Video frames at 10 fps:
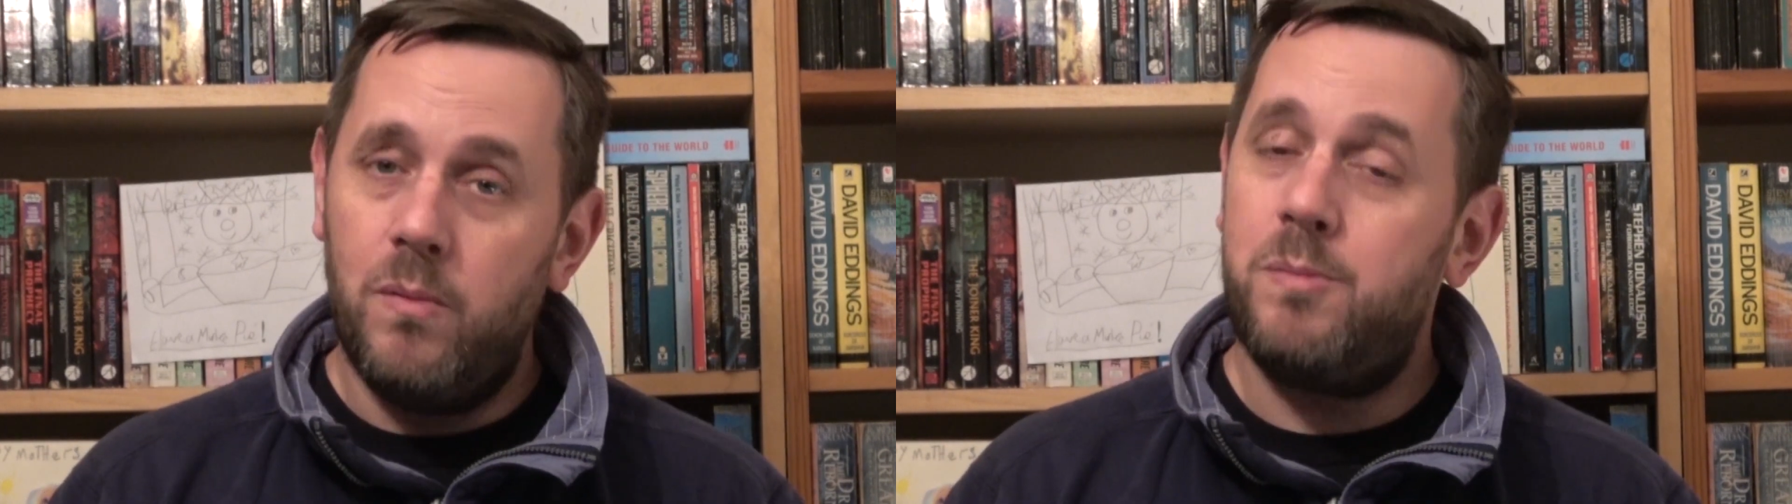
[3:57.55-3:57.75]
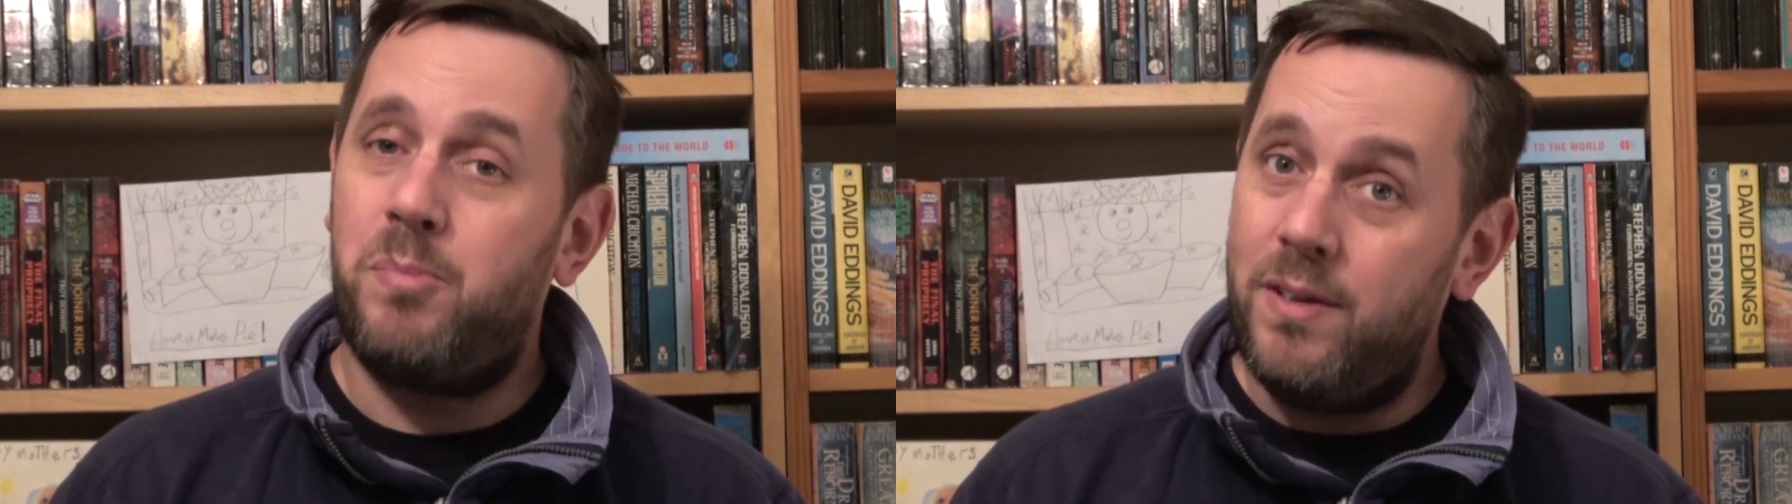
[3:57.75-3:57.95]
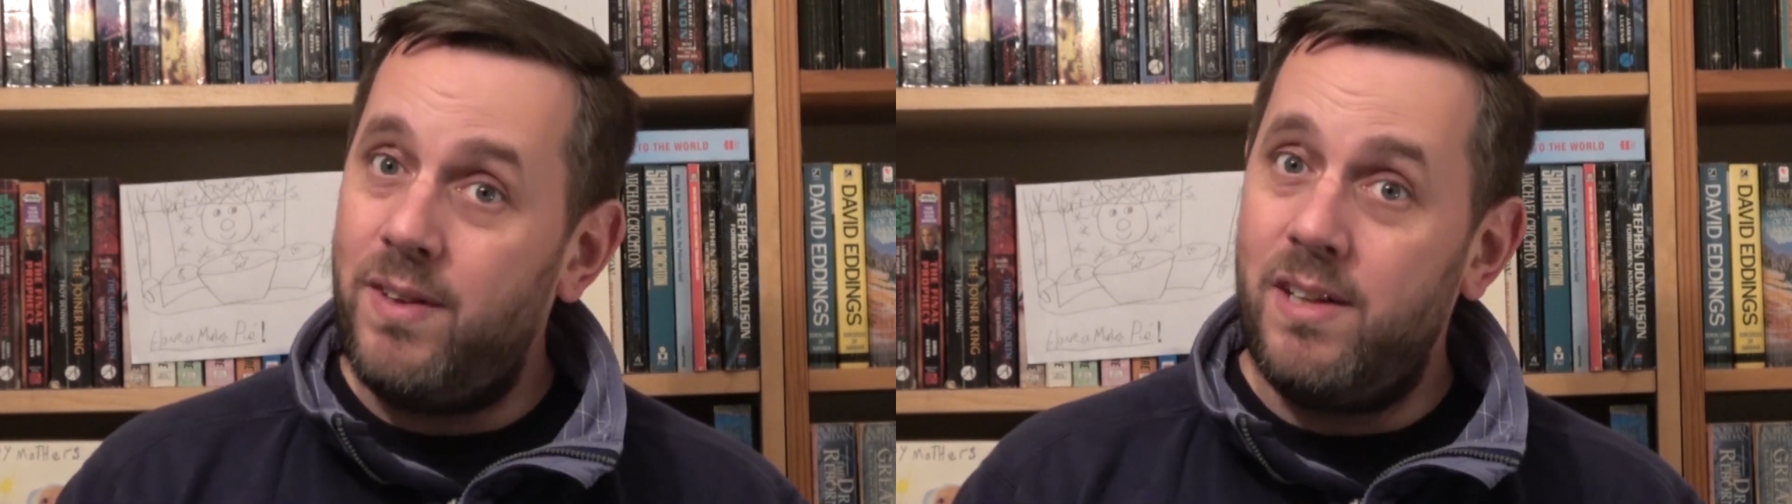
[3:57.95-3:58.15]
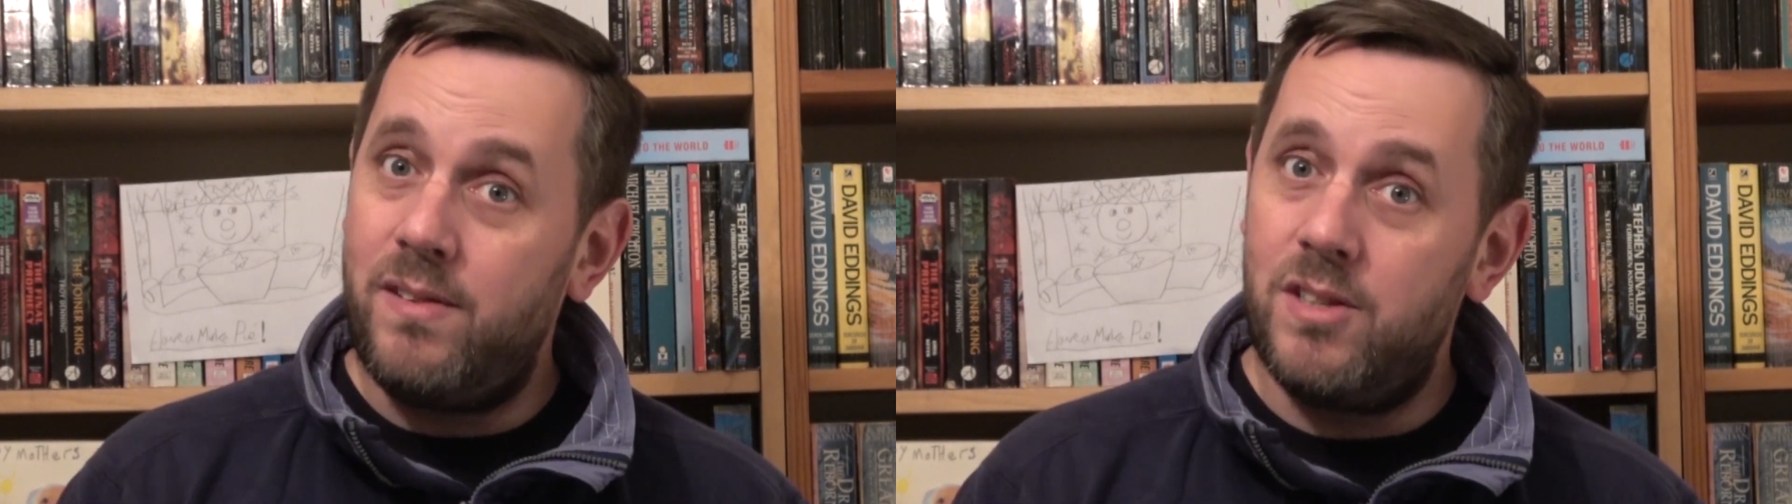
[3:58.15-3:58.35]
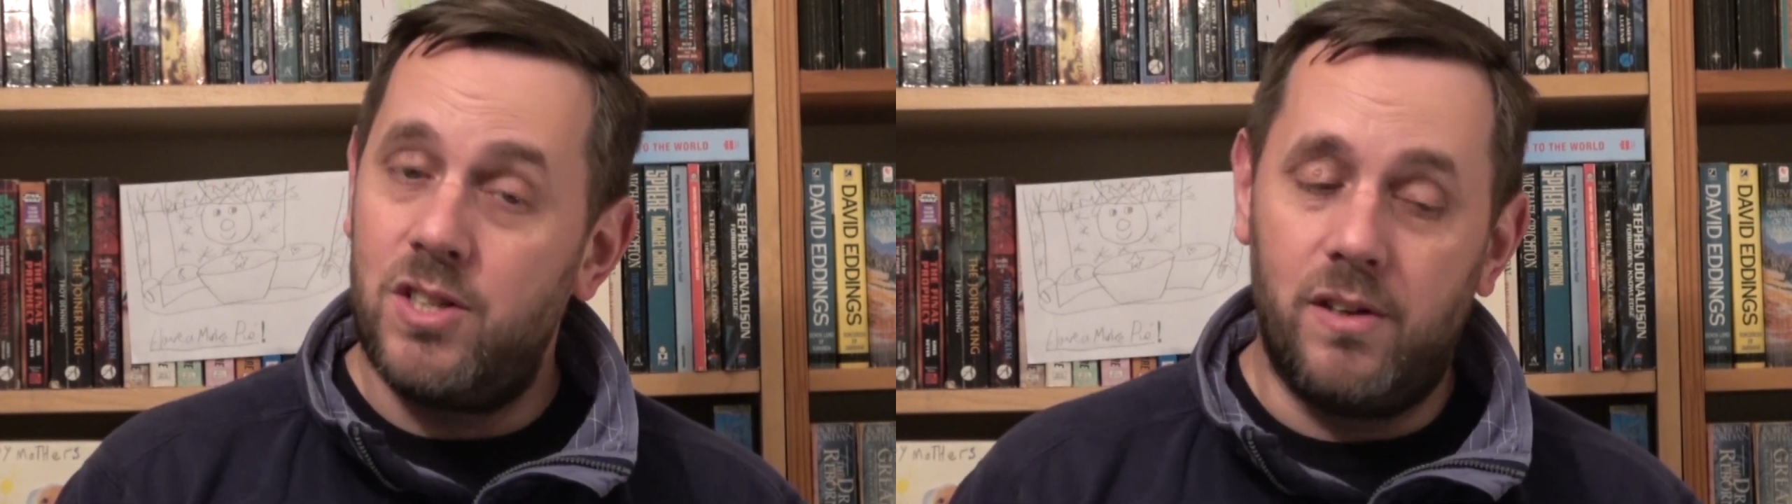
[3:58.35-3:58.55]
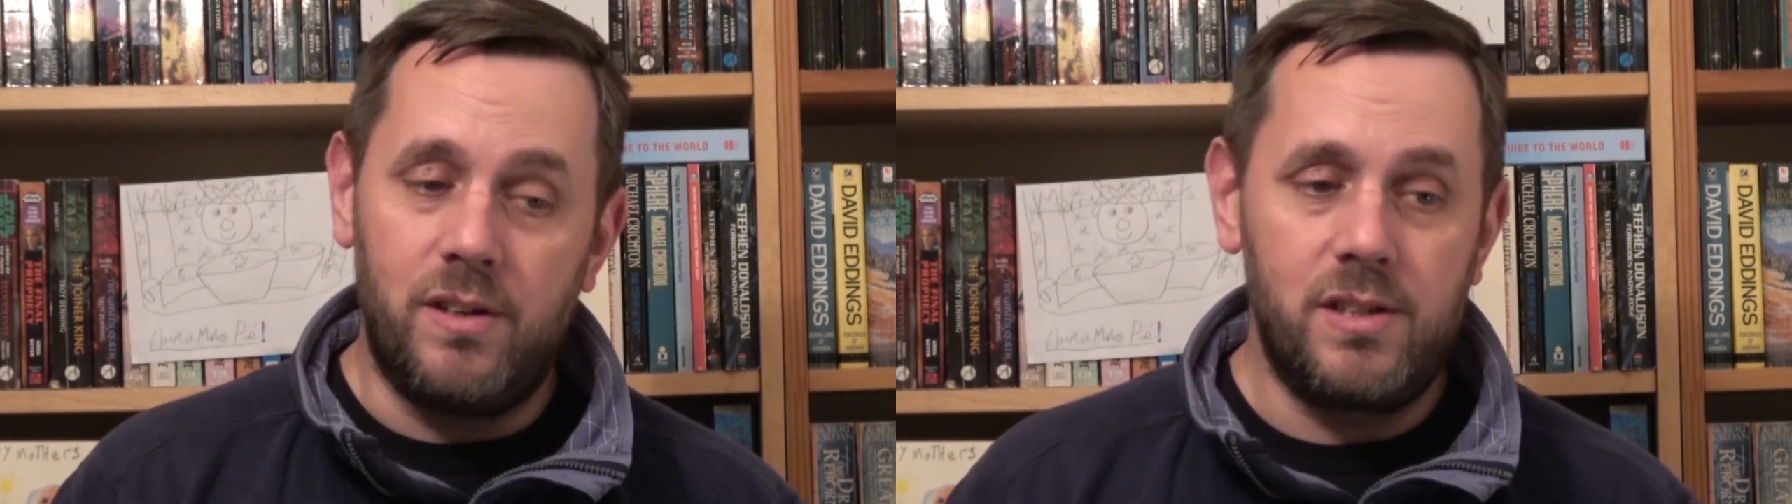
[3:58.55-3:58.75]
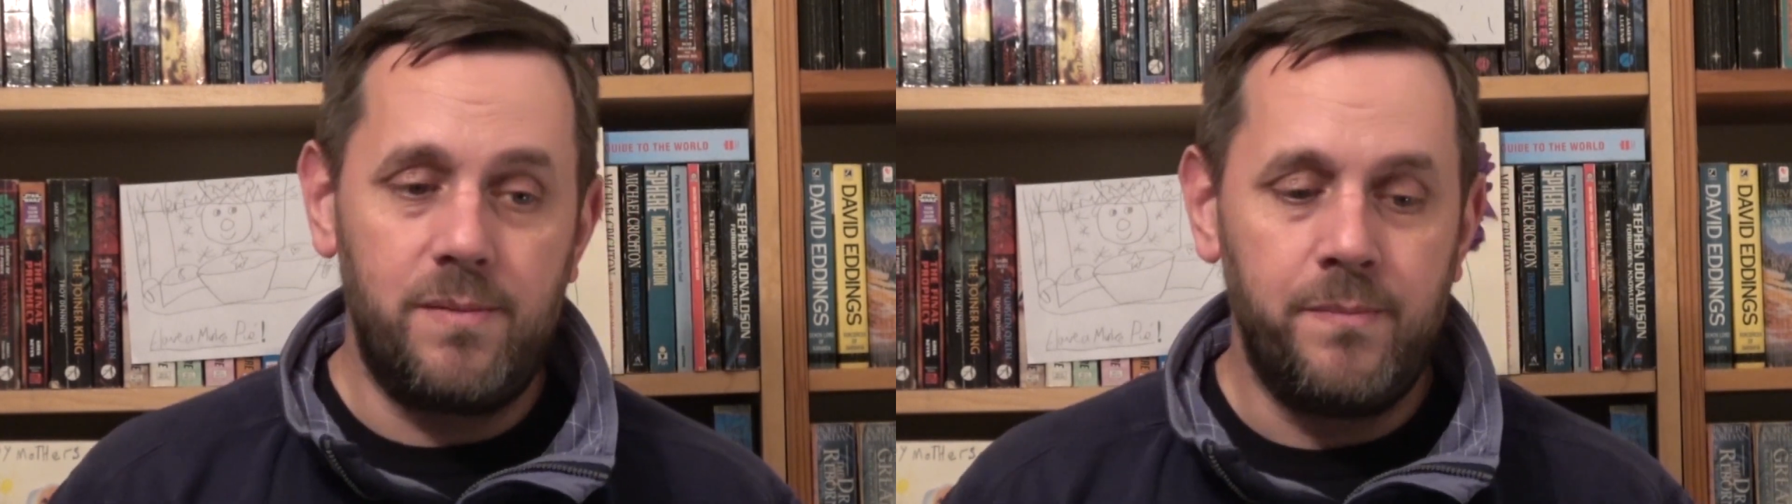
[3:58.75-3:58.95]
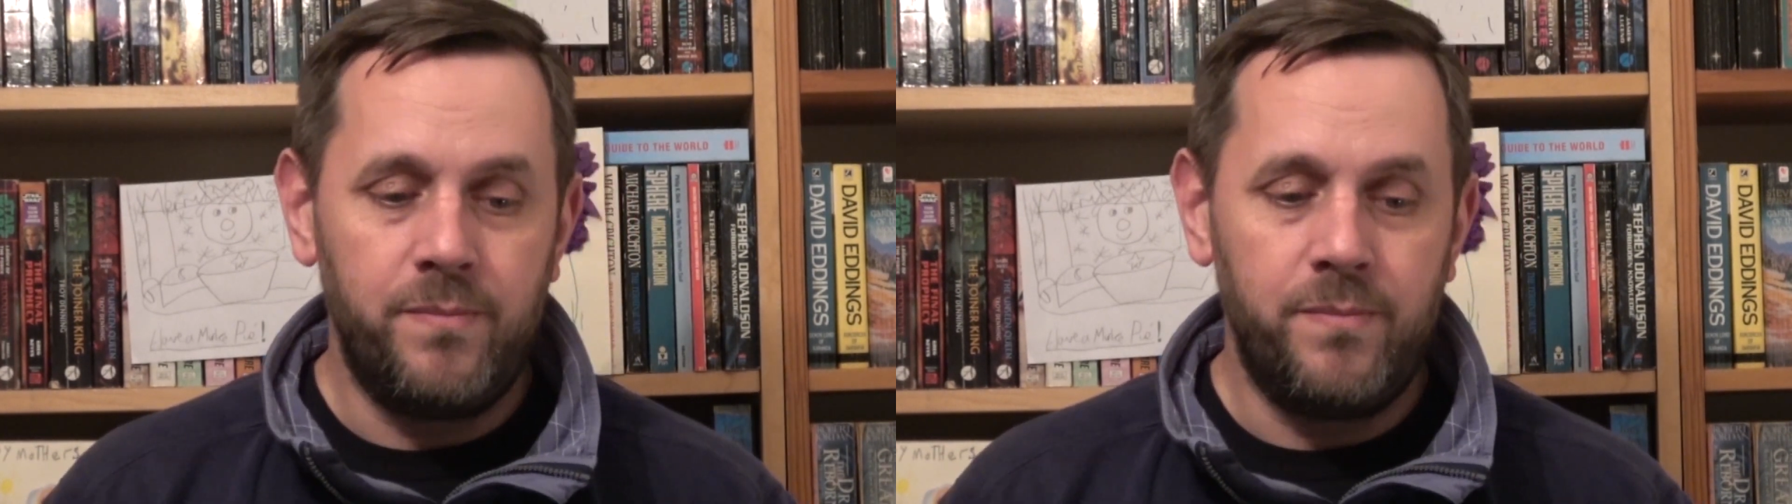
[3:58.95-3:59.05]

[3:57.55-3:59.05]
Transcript: was private health insurance.